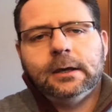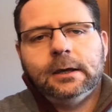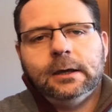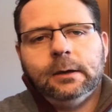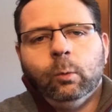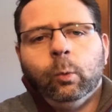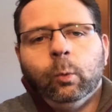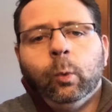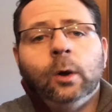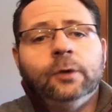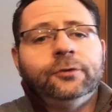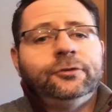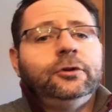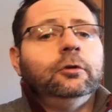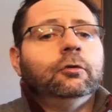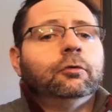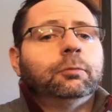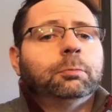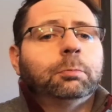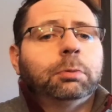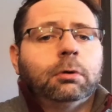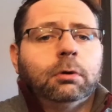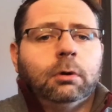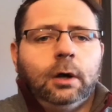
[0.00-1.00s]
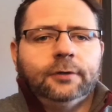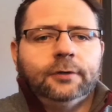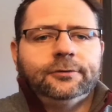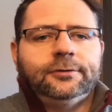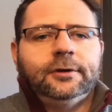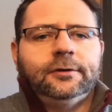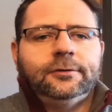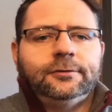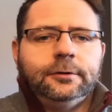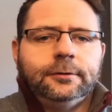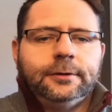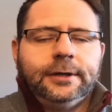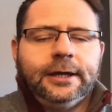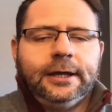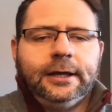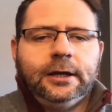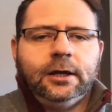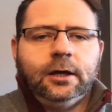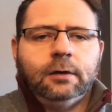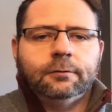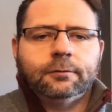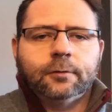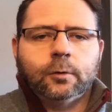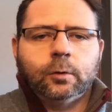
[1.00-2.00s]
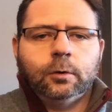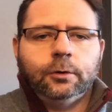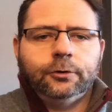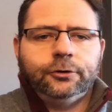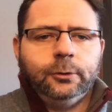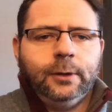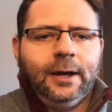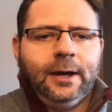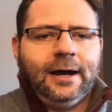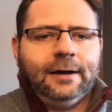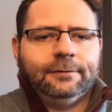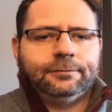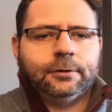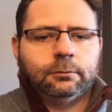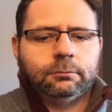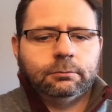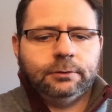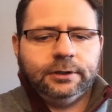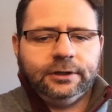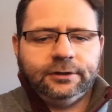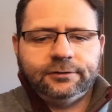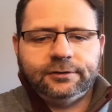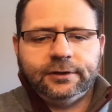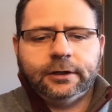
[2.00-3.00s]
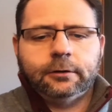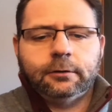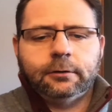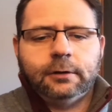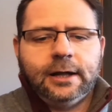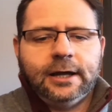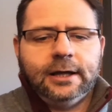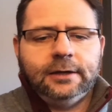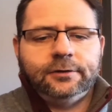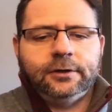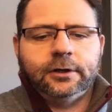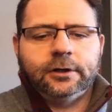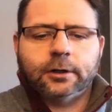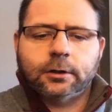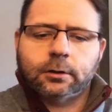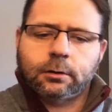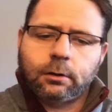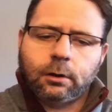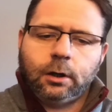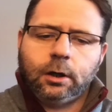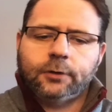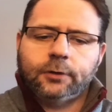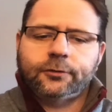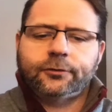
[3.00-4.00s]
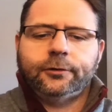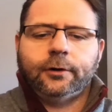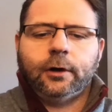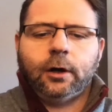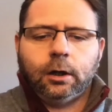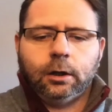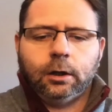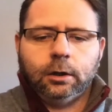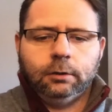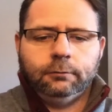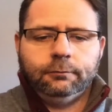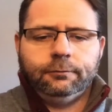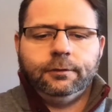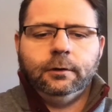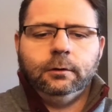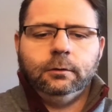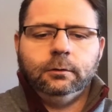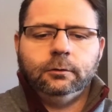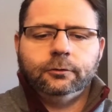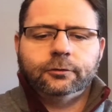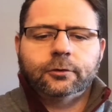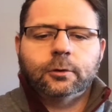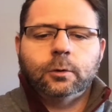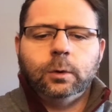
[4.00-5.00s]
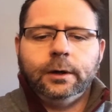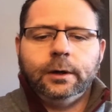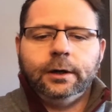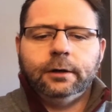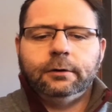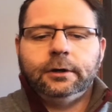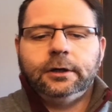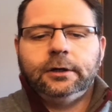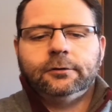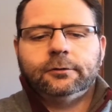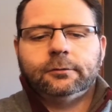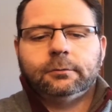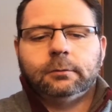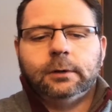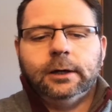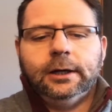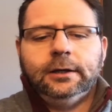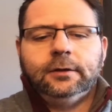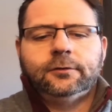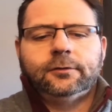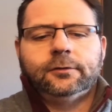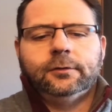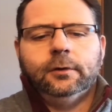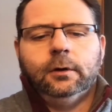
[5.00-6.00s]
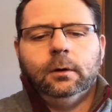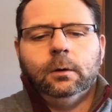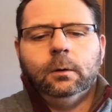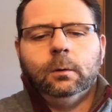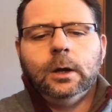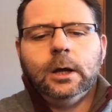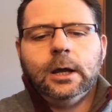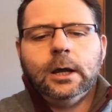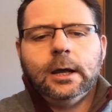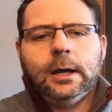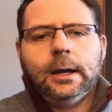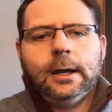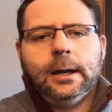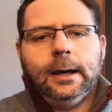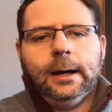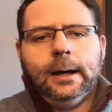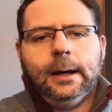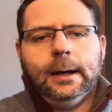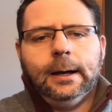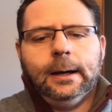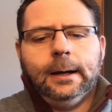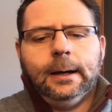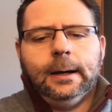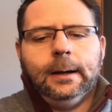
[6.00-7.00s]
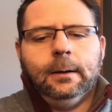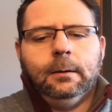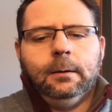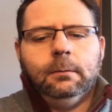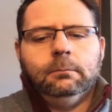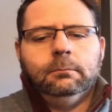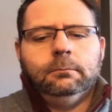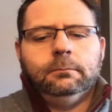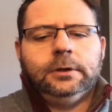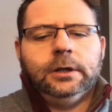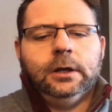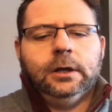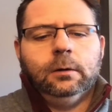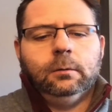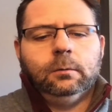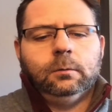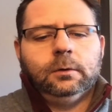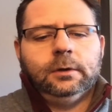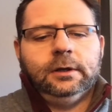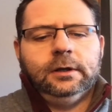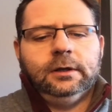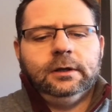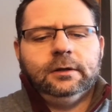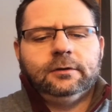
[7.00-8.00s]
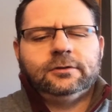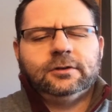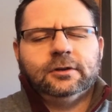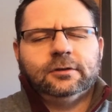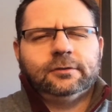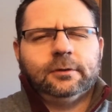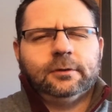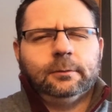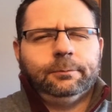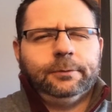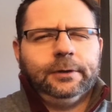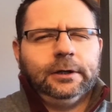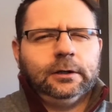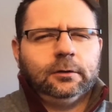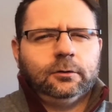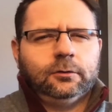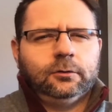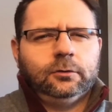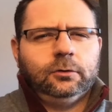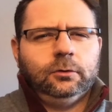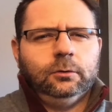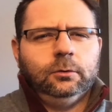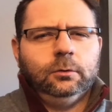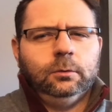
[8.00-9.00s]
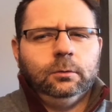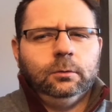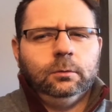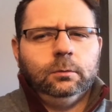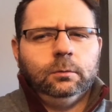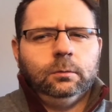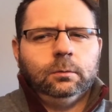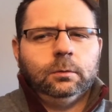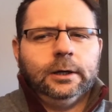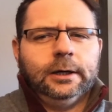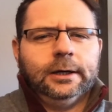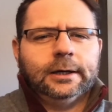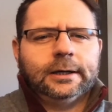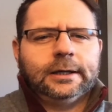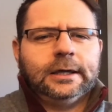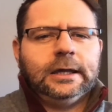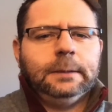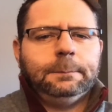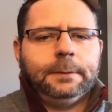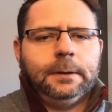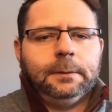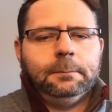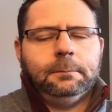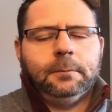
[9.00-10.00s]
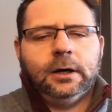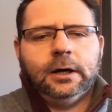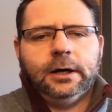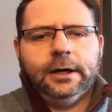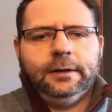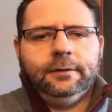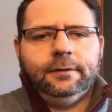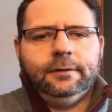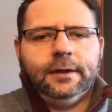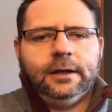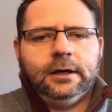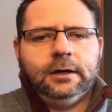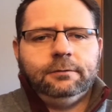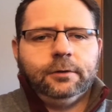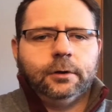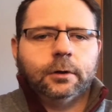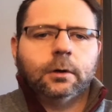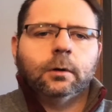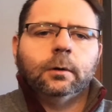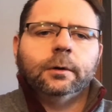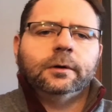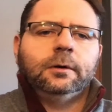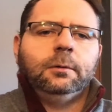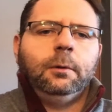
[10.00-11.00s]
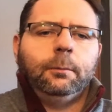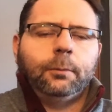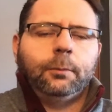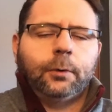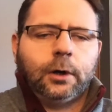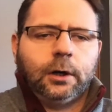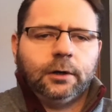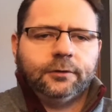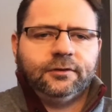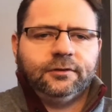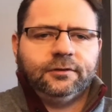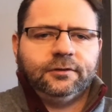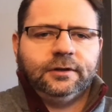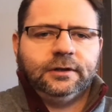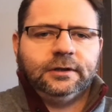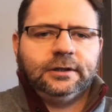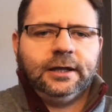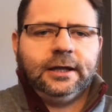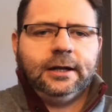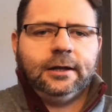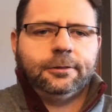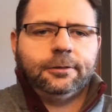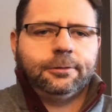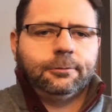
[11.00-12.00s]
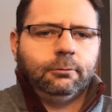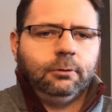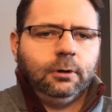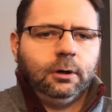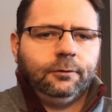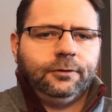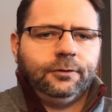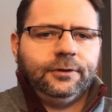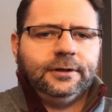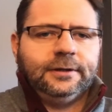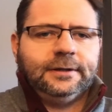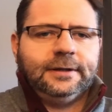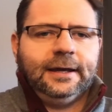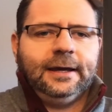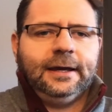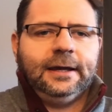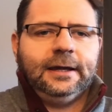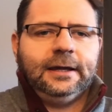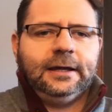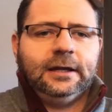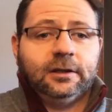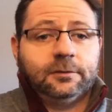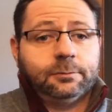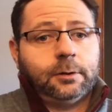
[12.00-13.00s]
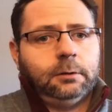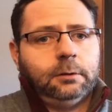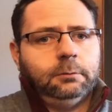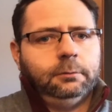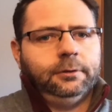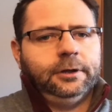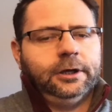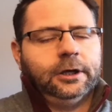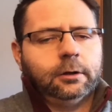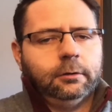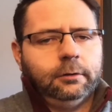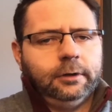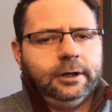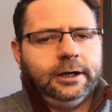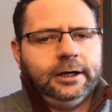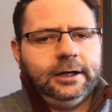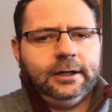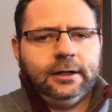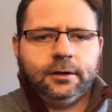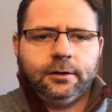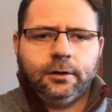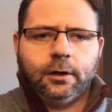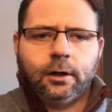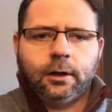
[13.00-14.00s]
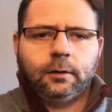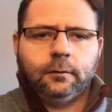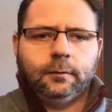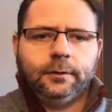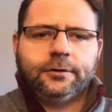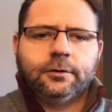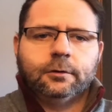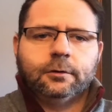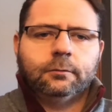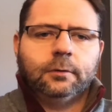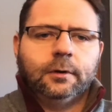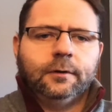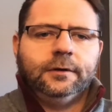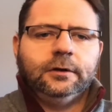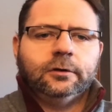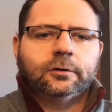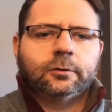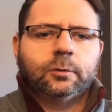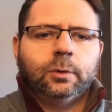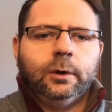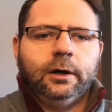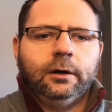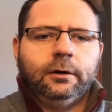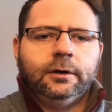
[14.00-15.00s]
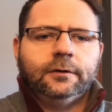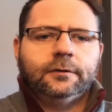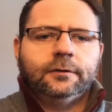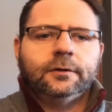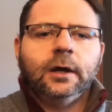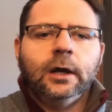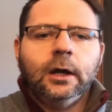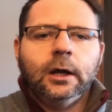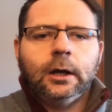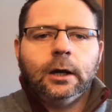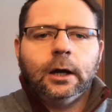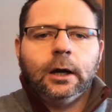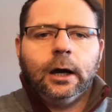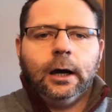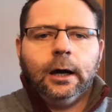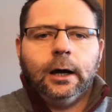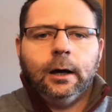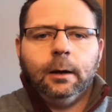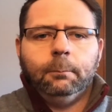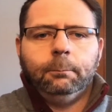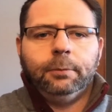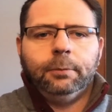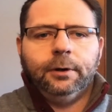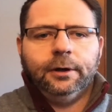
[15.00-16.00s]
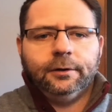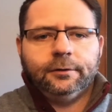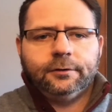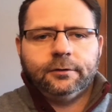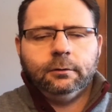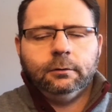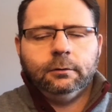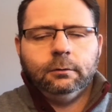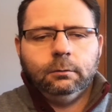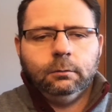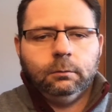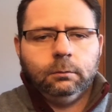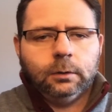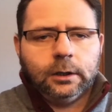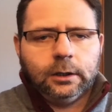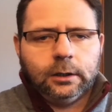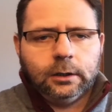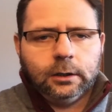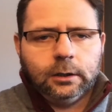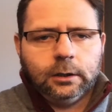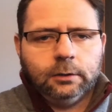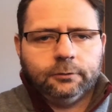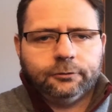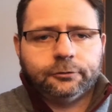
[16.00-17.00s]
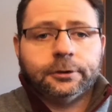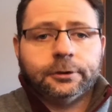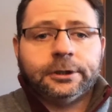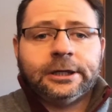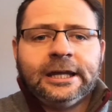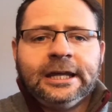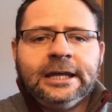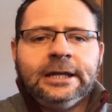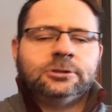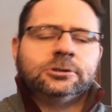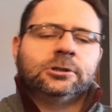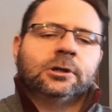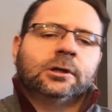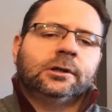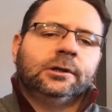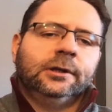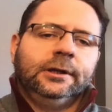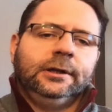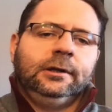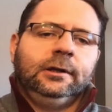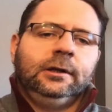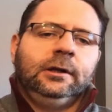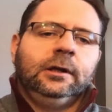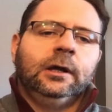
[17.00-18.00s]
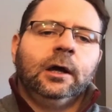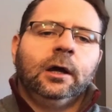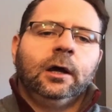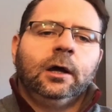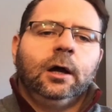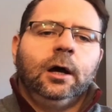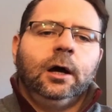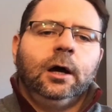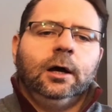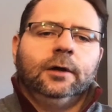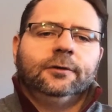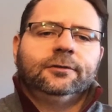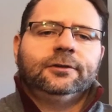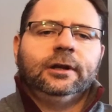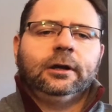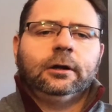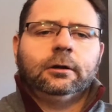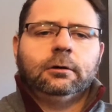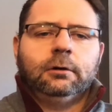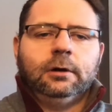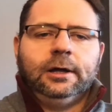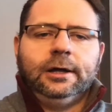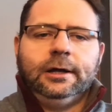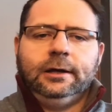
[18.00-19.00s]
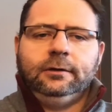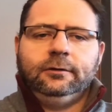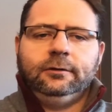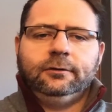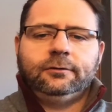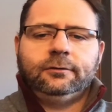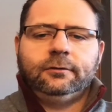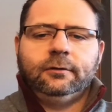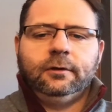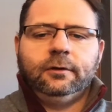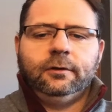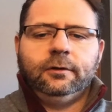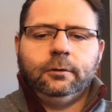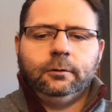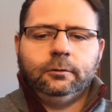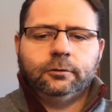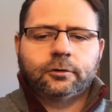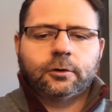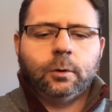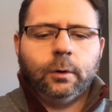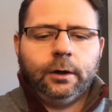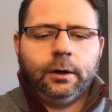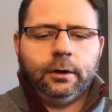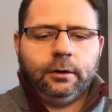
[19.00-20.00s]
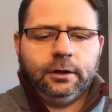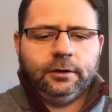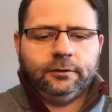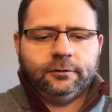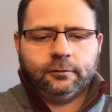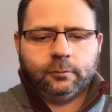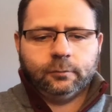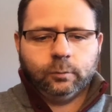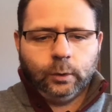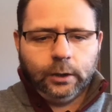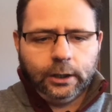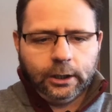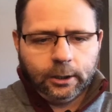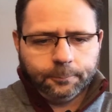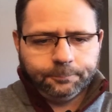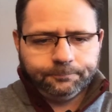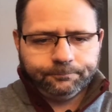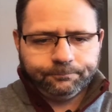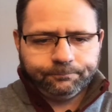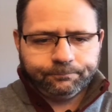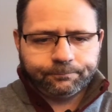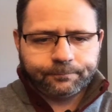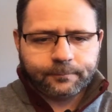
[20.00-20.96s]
Once you've processed your data, of course, you have to resynchronize it across all of those queries, right? So, you know, it's just something to keep in mind that if you're going to be processing data throughout the day, it's probably a good idea not only to run these queries, but to strategically synchronize those queries as well.